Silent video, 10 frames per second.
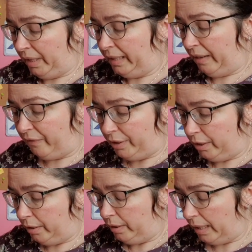having
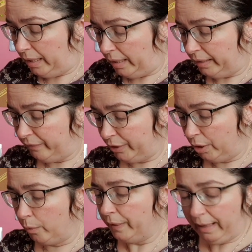a
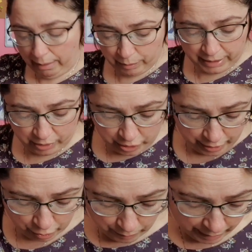go at that. I was actually
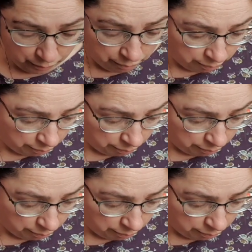doing it. Oh,